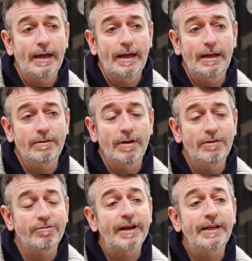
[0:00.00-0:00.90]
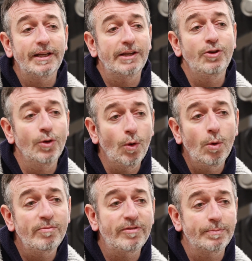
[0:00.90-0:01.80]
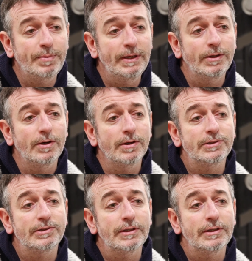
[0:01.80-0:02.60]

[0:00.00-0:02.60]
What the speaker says: in finding a new home for Peacocks.